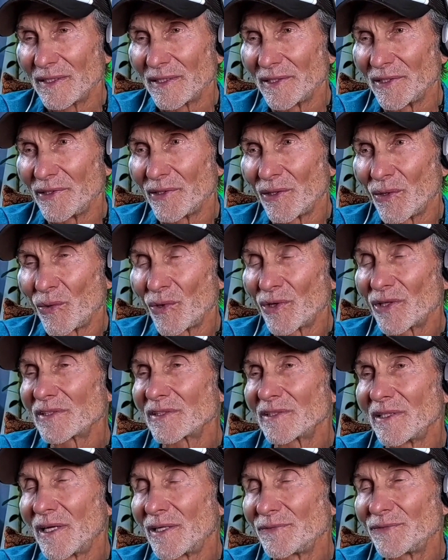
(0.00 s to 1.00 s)
You know, where
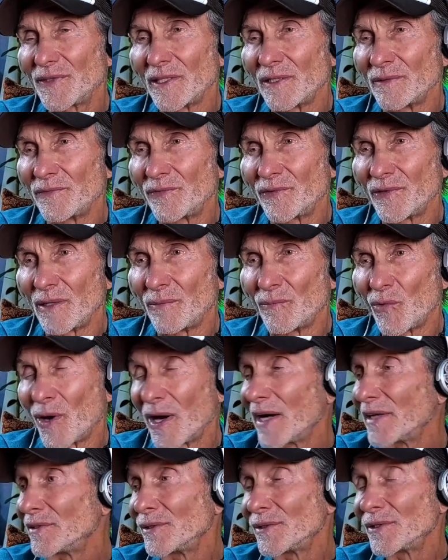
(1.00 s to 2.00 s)
does love come from?
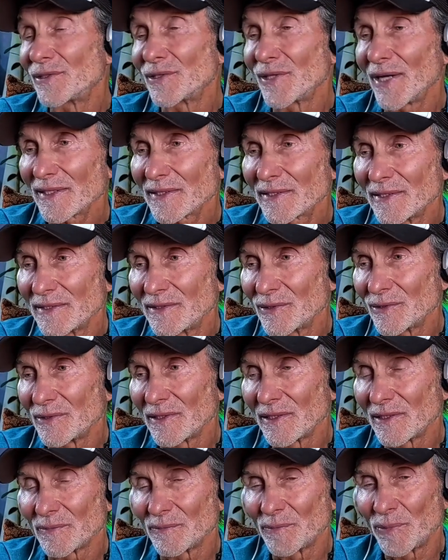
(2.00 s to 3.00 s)
Why are you attracted to
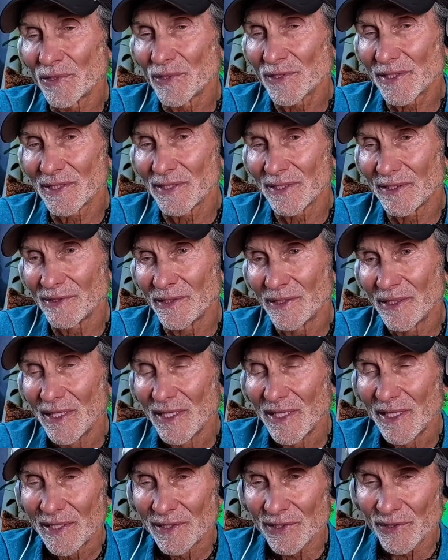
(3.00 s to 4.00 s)
another person and
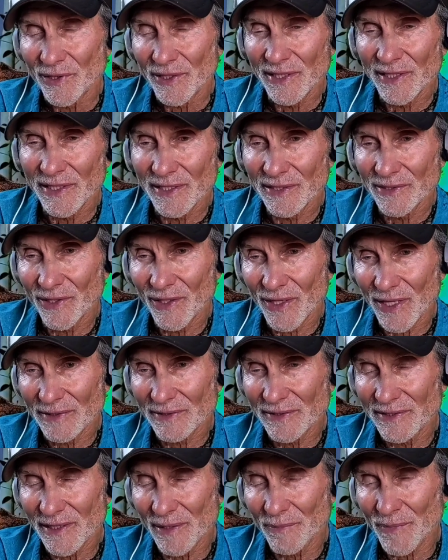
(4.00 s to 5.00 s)
you're getting
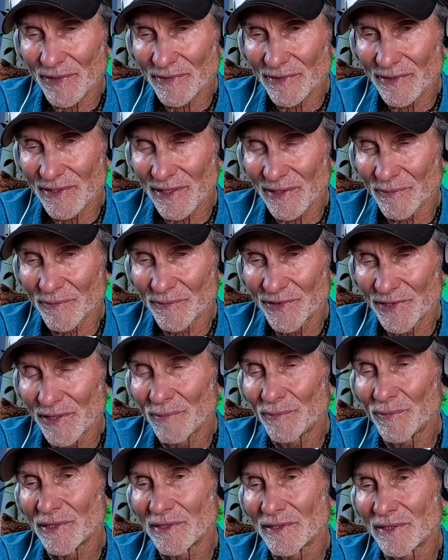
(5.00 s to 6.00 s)
some
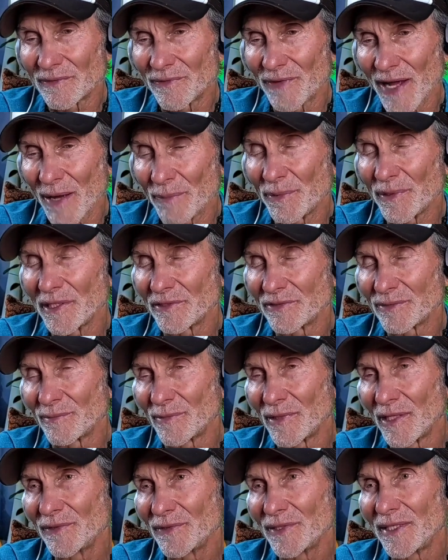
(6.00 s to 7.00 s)
semblance of happiness from
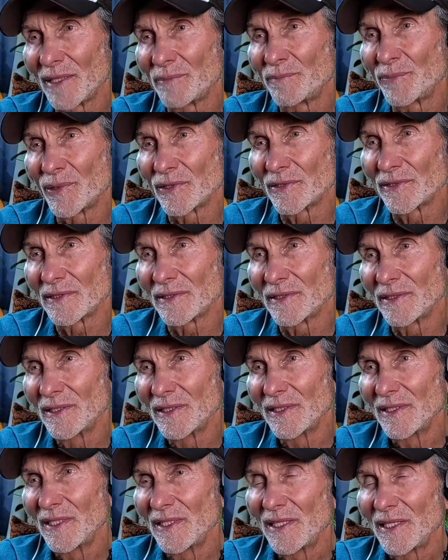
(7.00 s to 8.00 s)
loving that person?
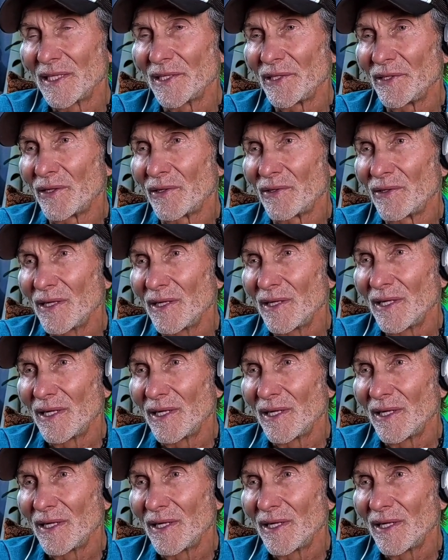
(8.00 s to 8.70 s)
You know,